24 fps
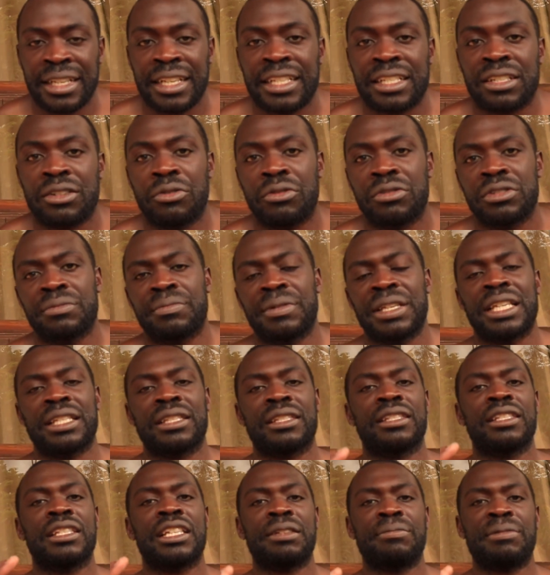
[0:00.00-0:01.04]
it's going to be a
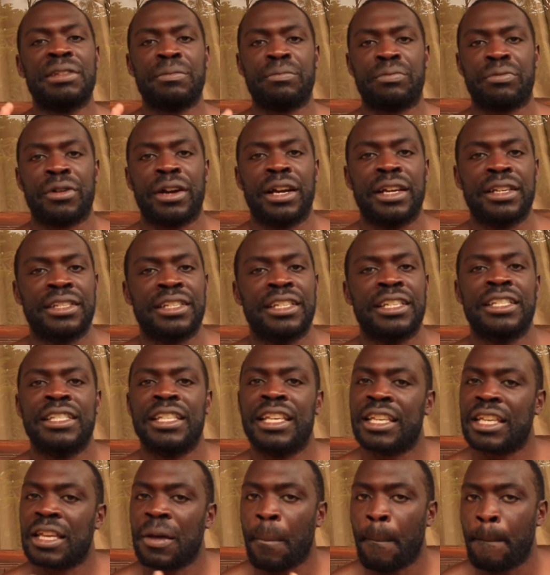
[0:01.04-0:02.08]
little bit pricey
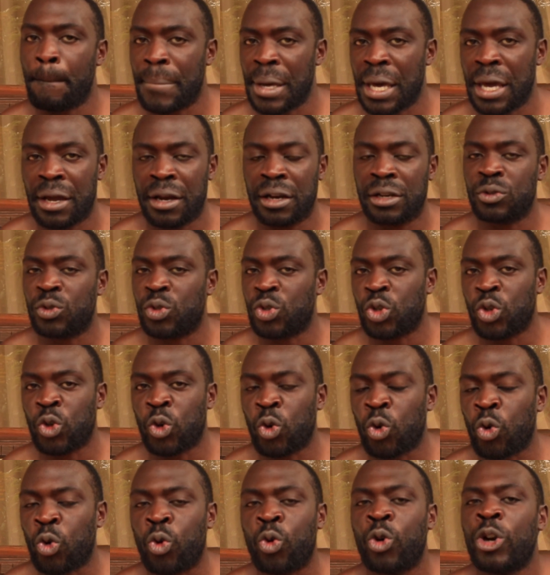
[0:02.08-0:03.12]
than compared
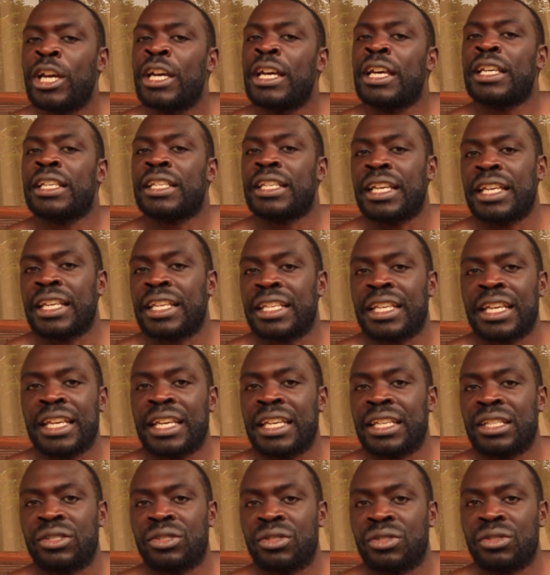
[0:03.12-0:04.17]
to getting
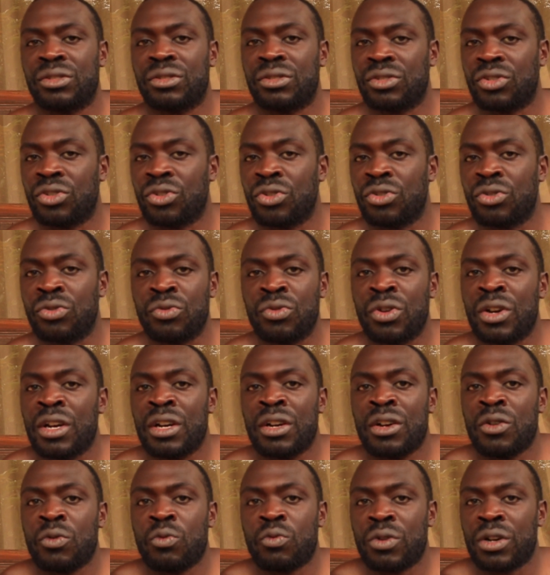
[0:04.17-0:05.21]
a
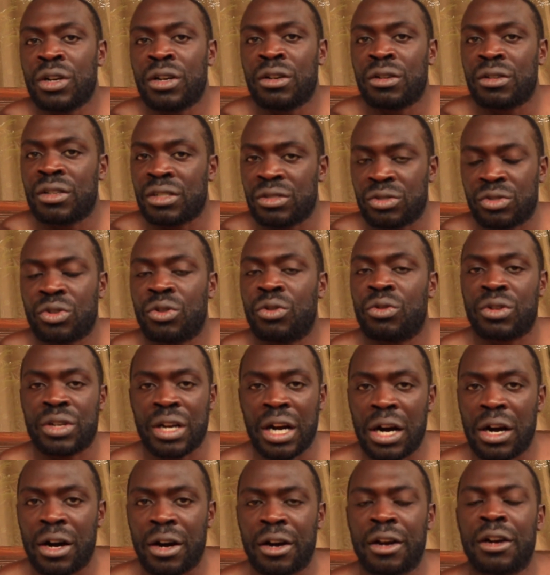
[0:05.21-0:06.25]
2-wheel control
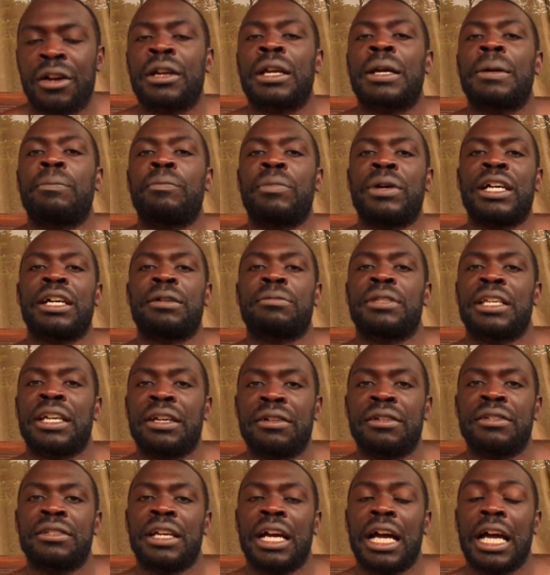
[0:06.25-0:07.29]
car, but
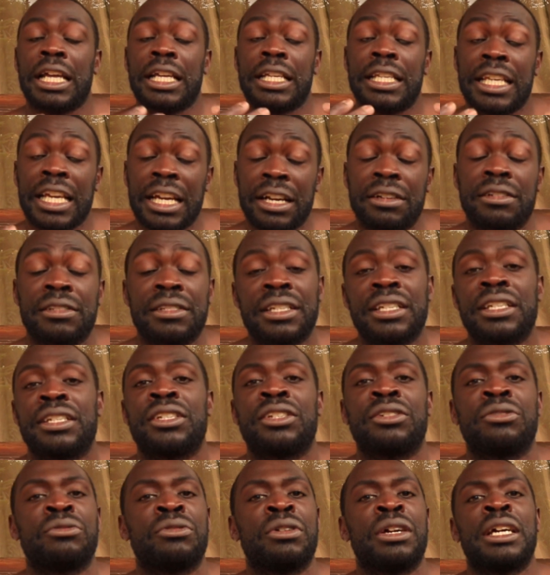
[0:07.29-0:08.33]
I guarantee
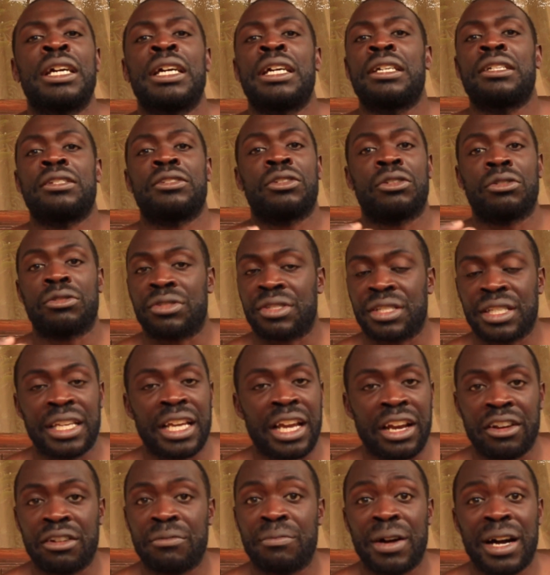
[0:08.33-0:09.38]
you, you'll see
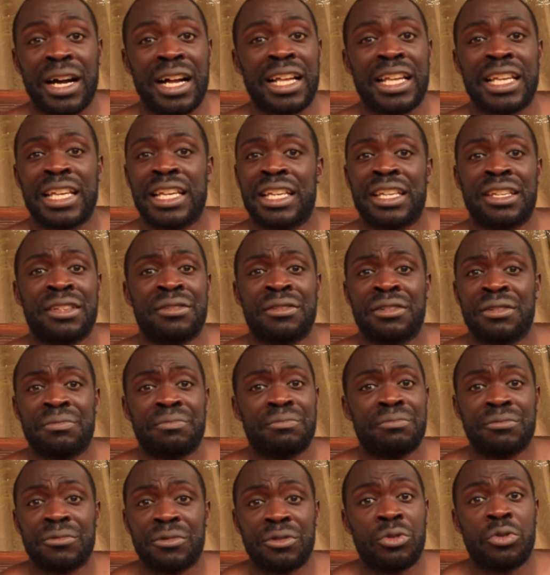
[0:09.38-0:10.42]
everybody
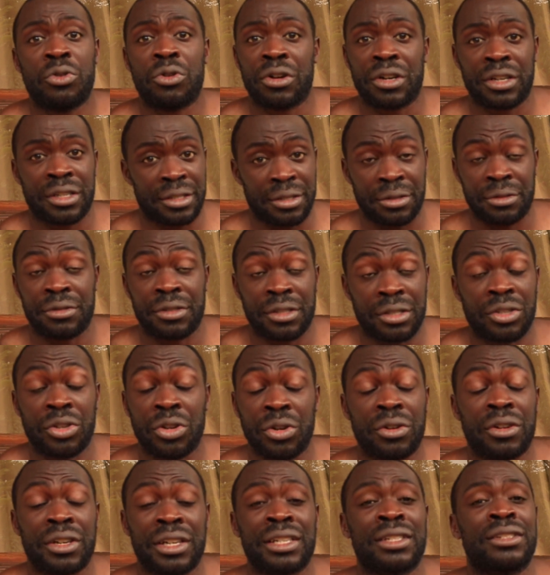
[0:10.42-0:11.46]
who's a
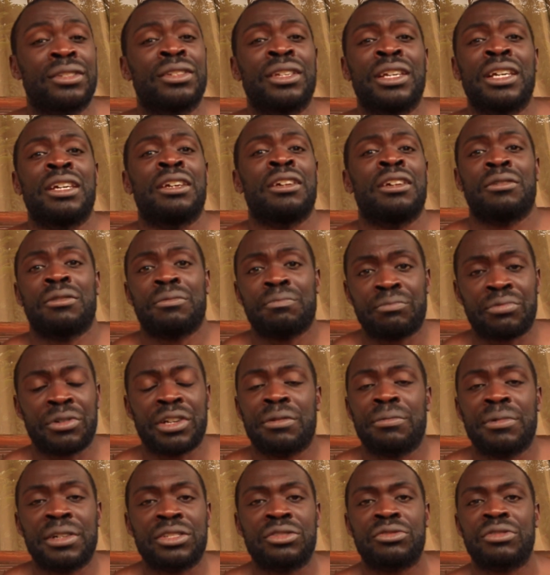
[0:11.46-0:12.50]
tourist
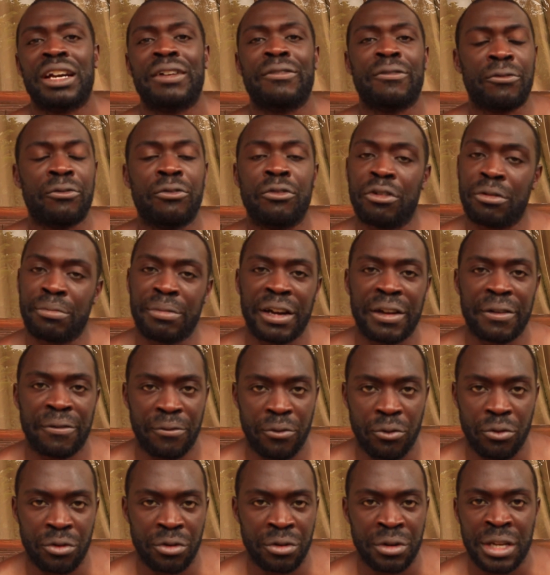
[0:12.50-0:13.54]
pretty much drive a
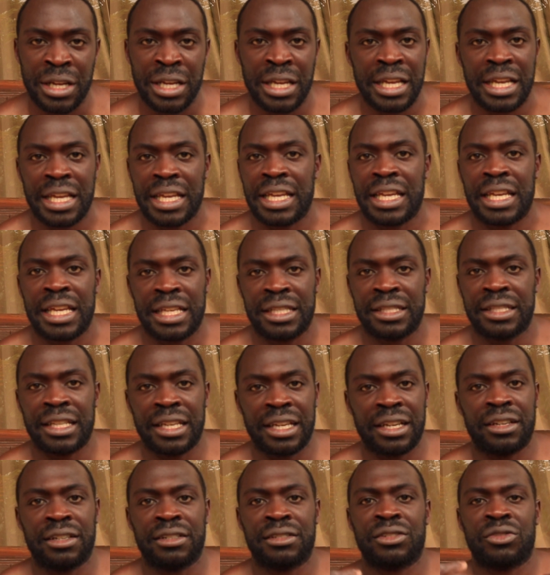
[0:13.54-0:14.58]
4x4, and
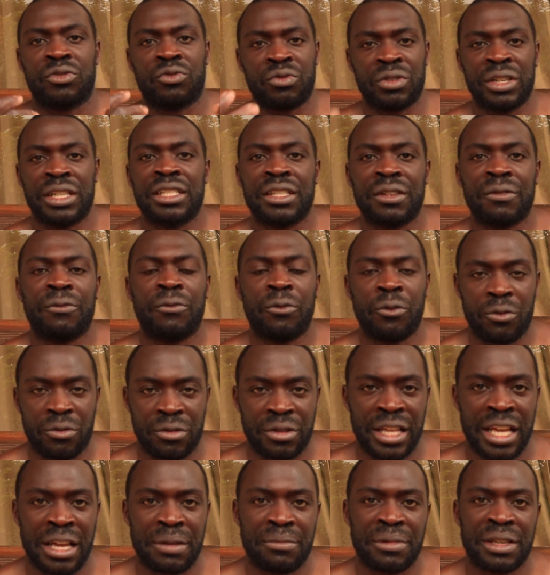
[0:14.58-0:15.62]
there's a reason
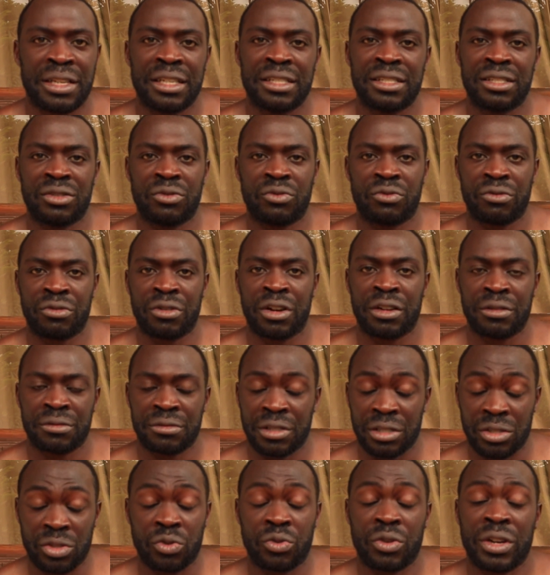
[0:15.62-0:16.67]
for that, because
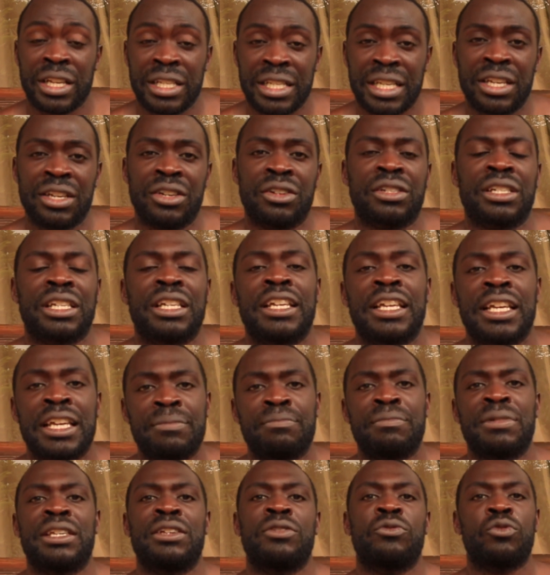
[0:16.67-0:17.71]
the terrain here
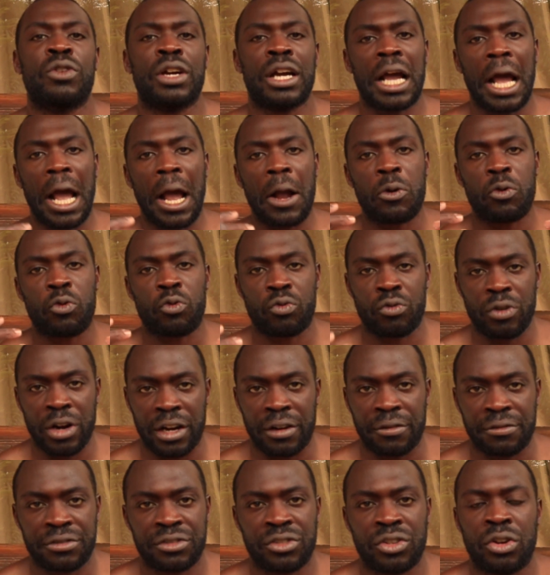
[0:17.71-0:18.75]
can be
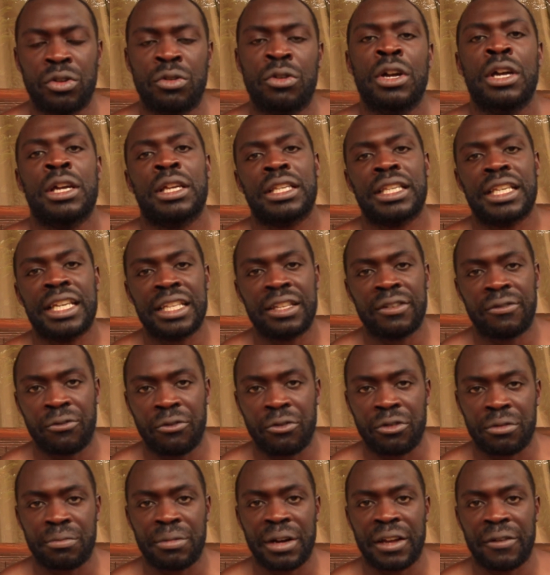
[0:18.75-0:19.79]
rough. So get a
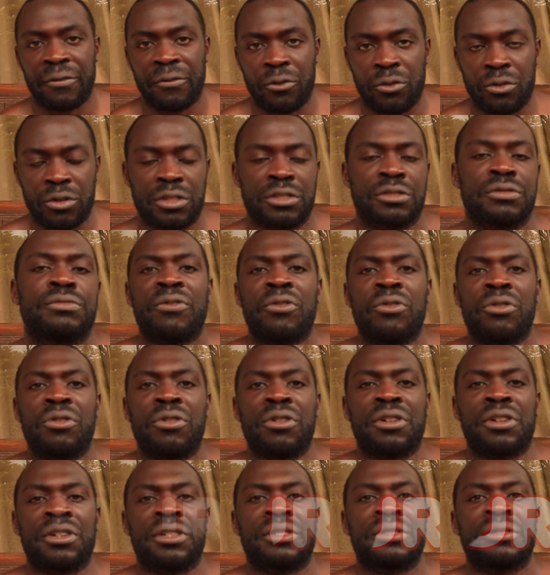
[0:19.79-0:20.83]
4x4.
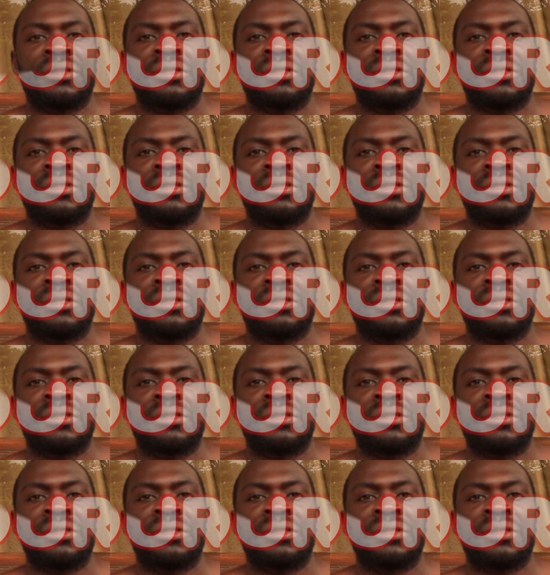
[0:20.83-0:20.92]
4,